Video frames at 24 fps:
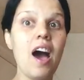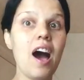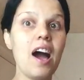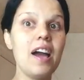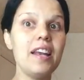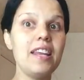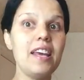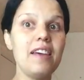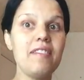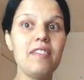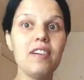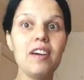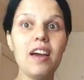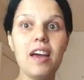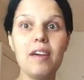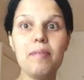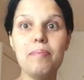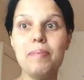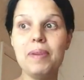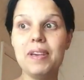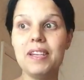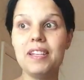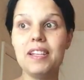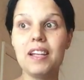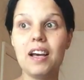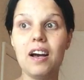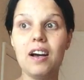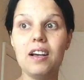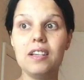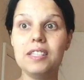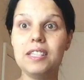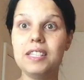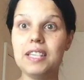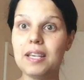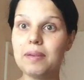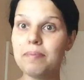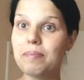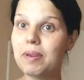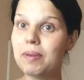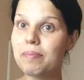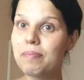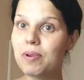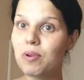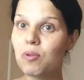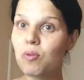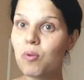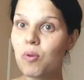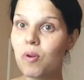I never have been seeing
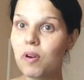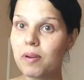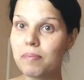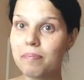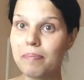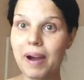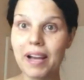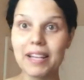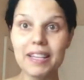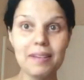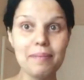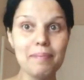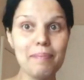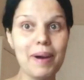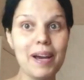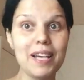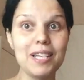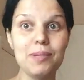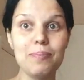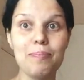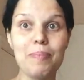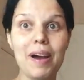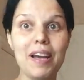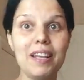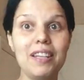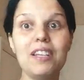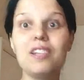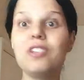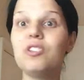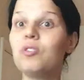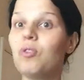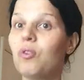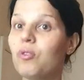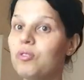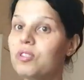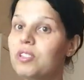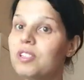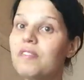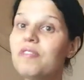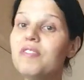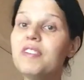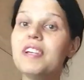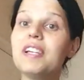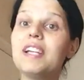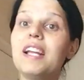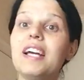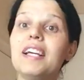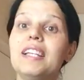people who are bitten by spiders or
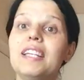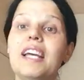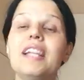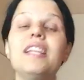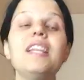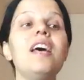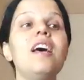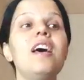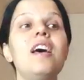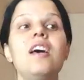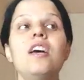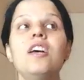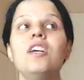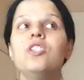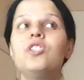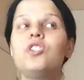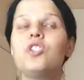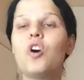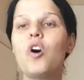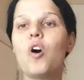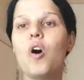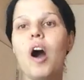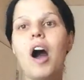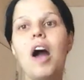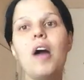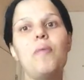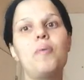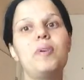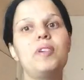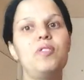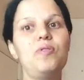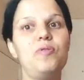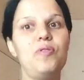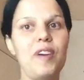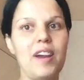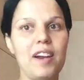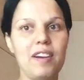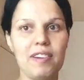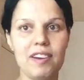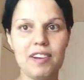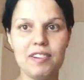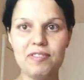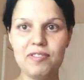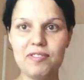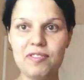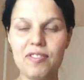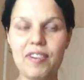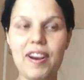something like that, so I was very
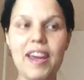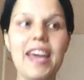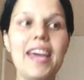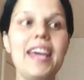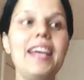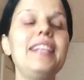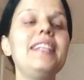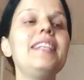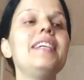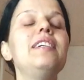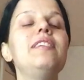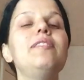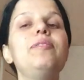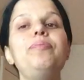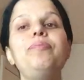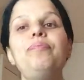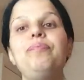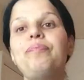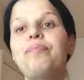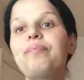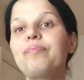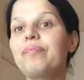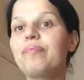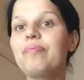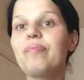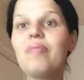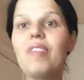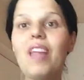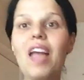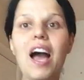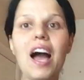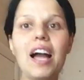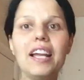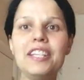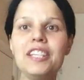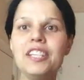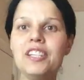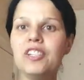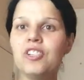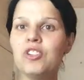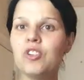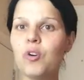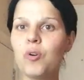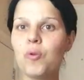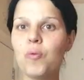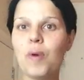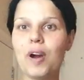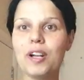afraid. I didn't
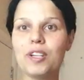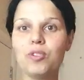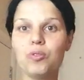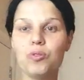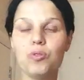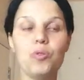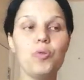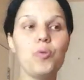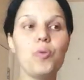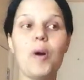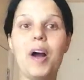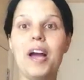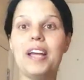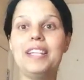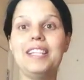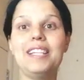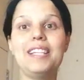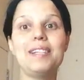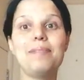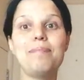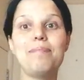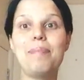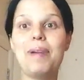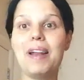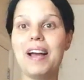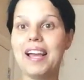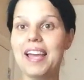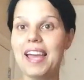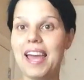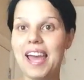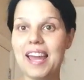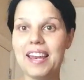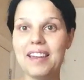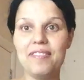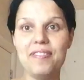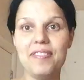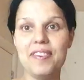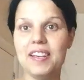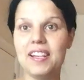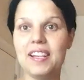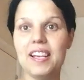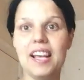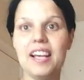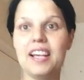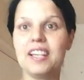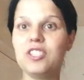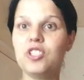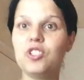know what to do. I didn't apply anything
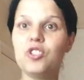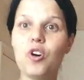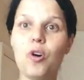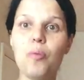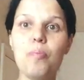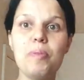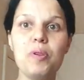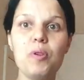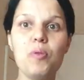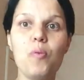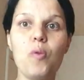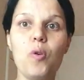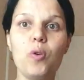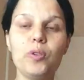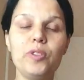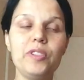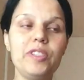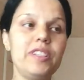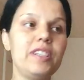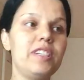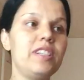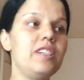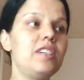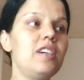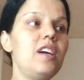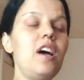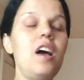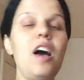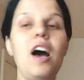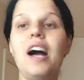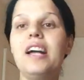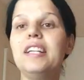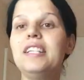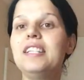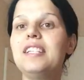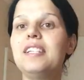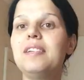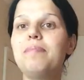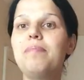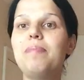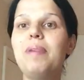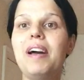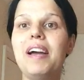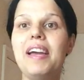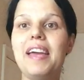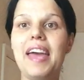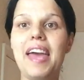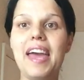like soapy water. I didn't
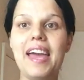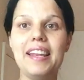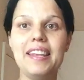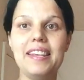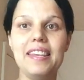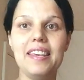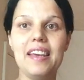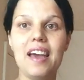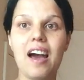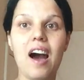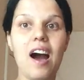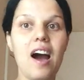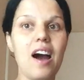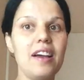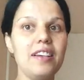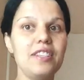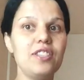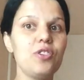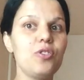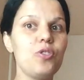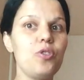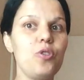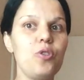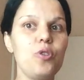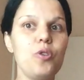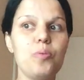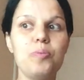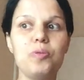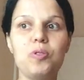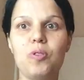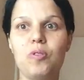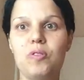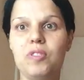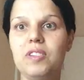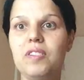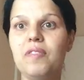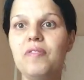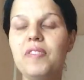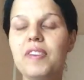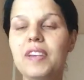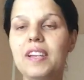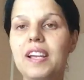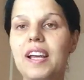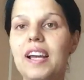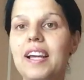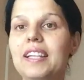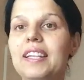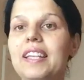apply any ice cubes or
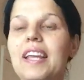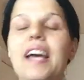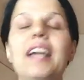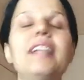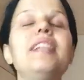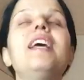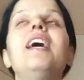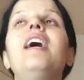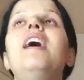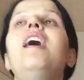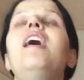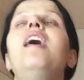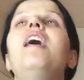something like that.